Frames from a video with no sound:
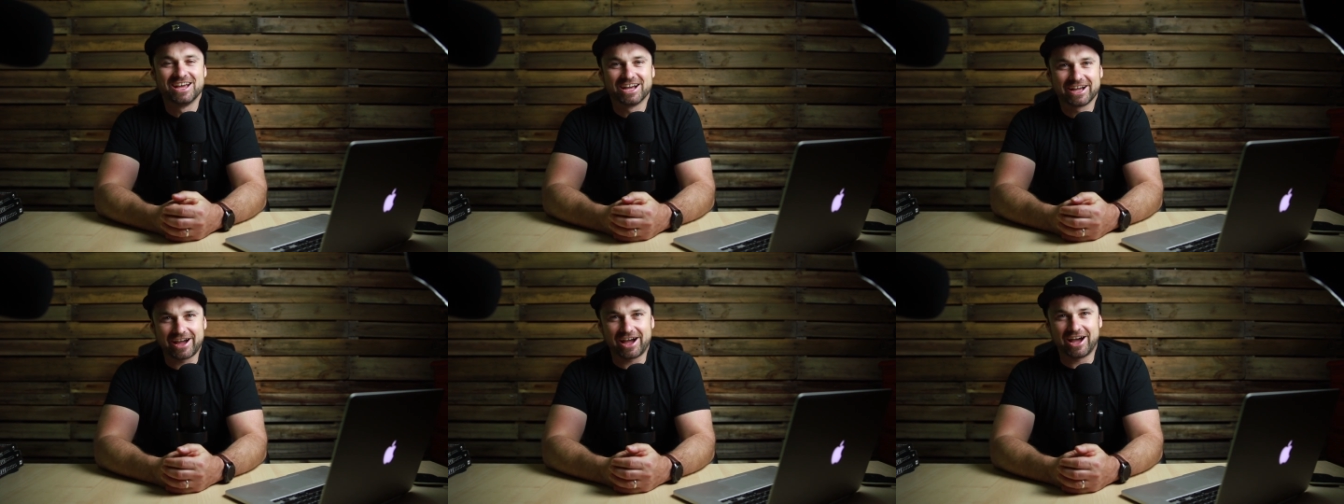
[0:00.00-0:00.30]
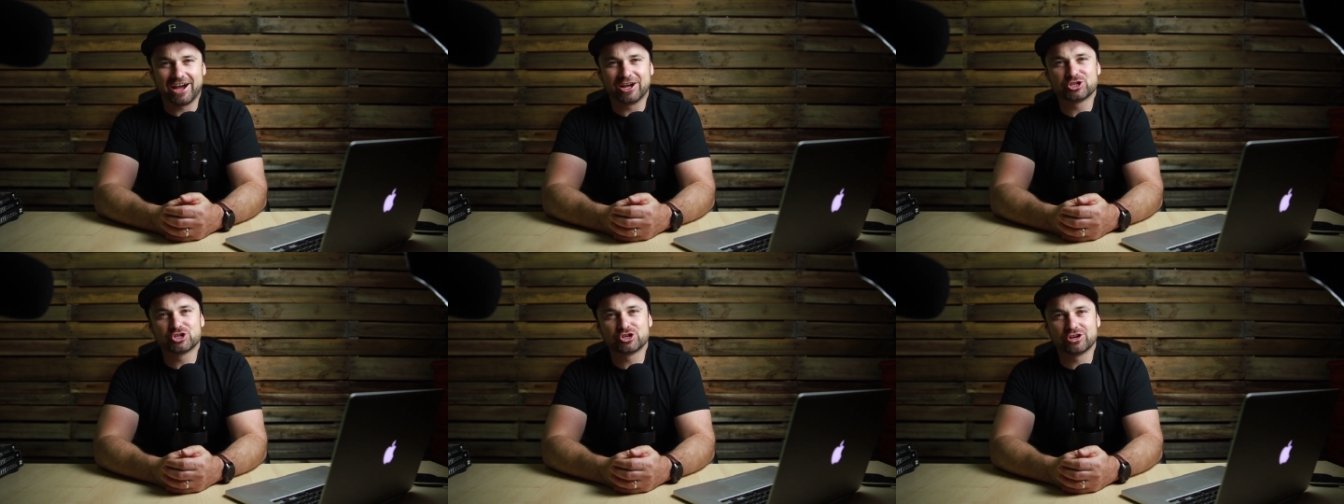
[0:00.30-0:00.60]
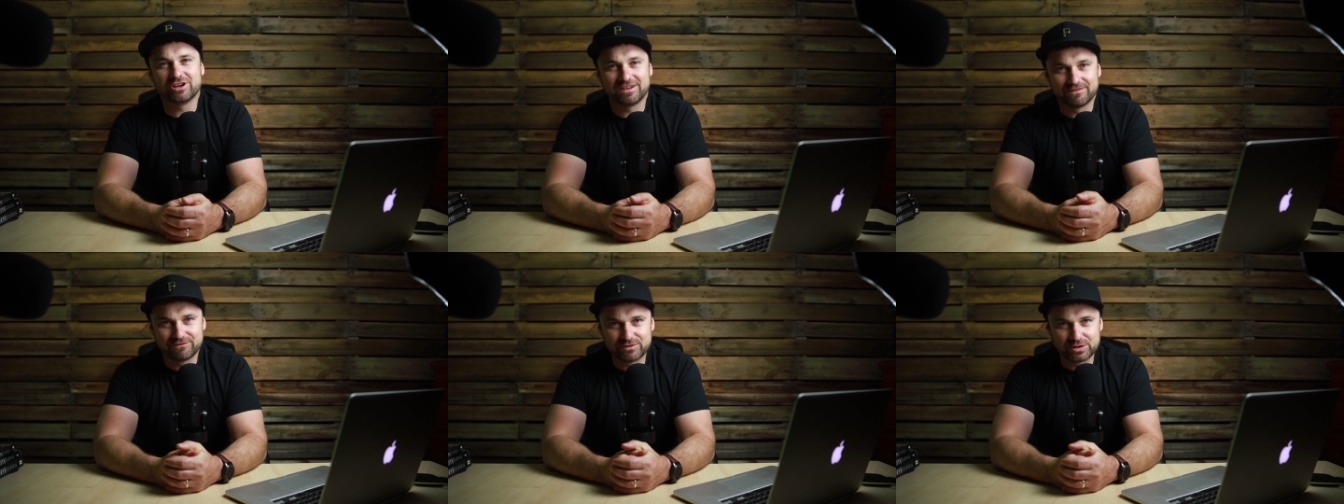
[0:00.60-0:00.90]

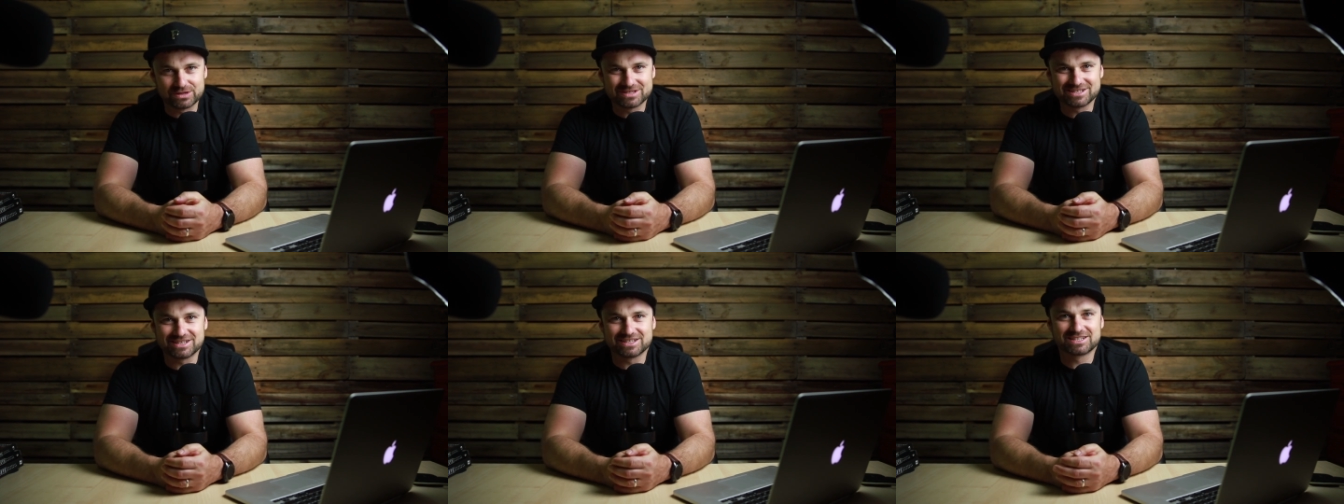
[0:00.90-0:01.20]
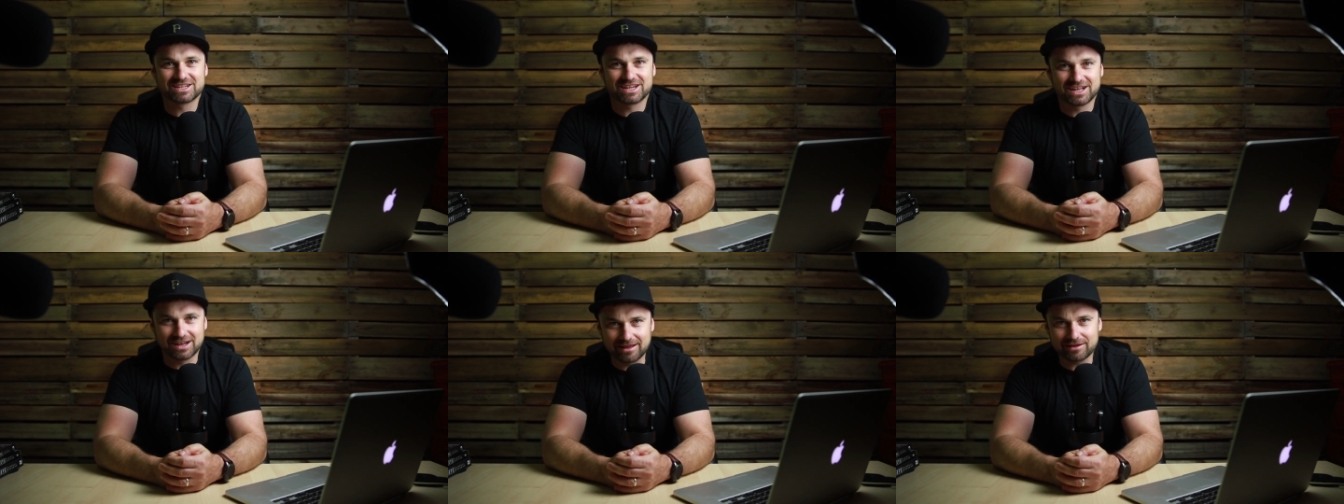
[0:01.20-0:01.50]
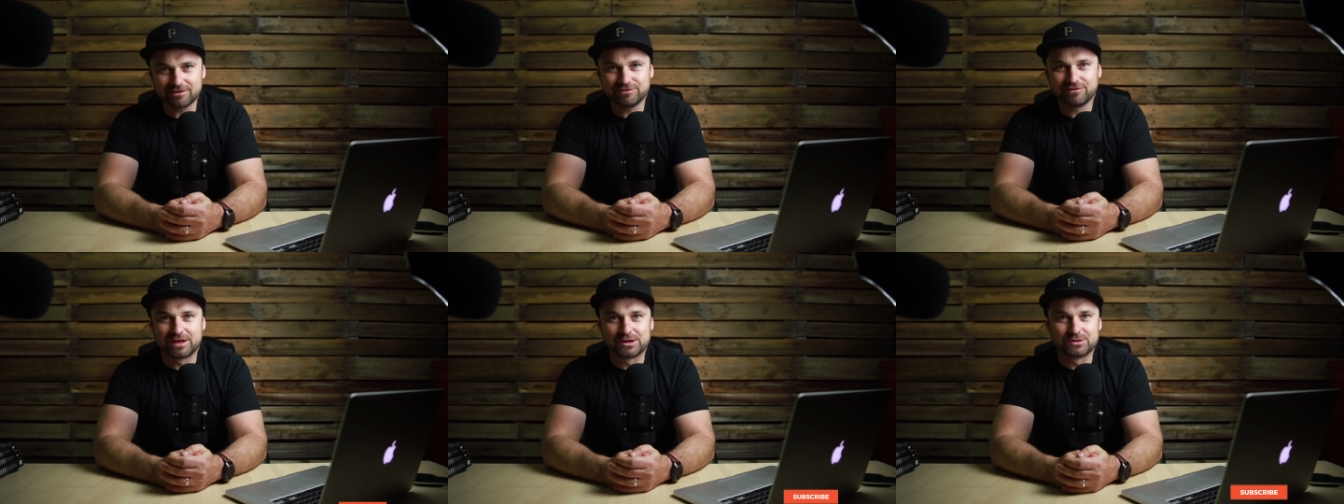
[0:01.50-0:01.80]
Kartra versus
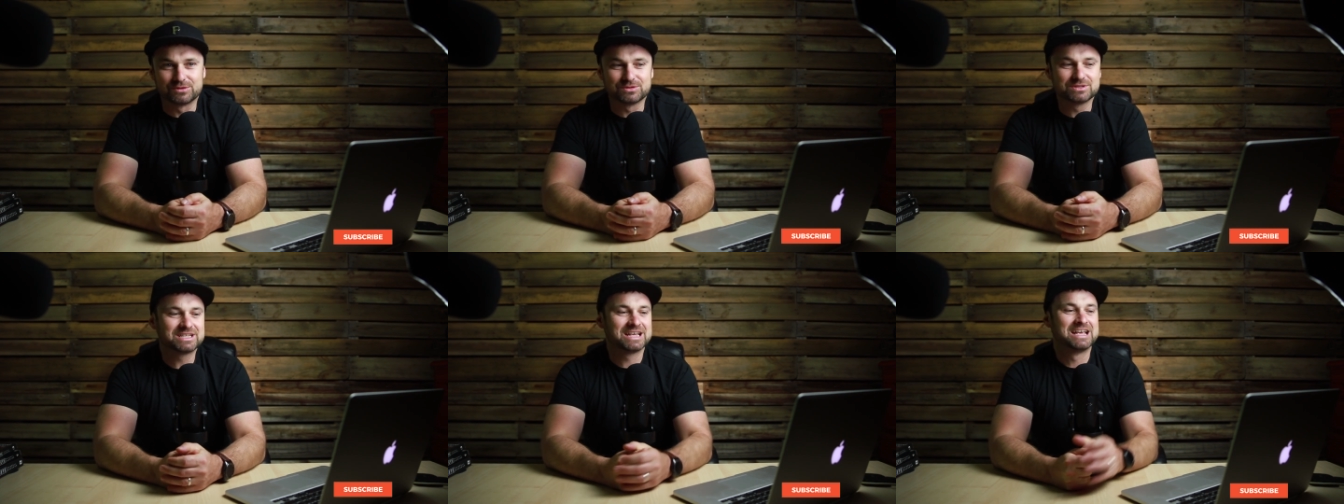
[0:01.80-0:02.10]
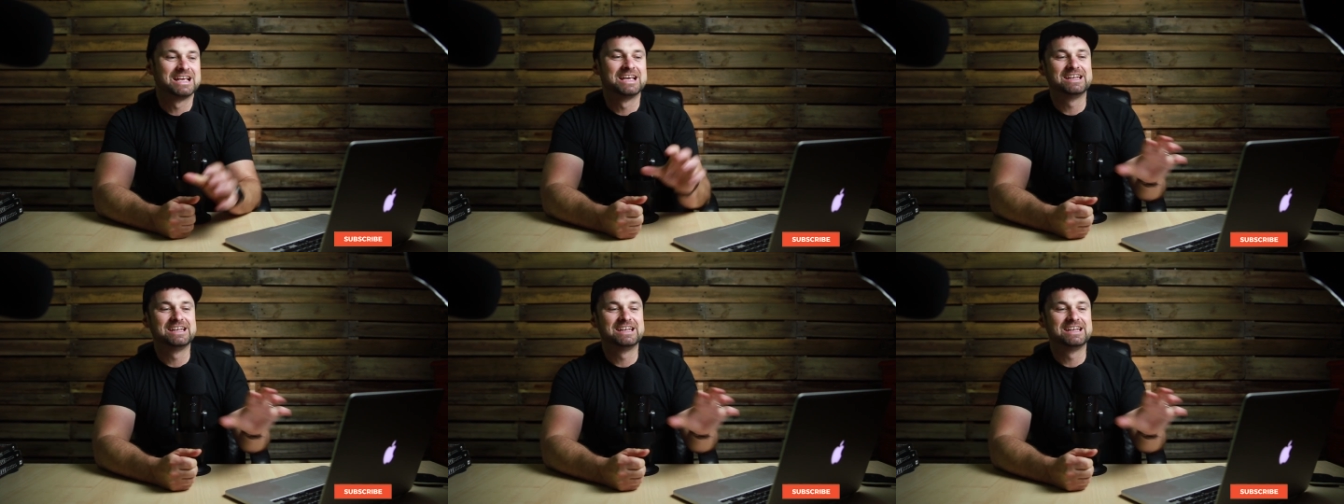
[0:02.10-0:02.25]
ClickFunnels.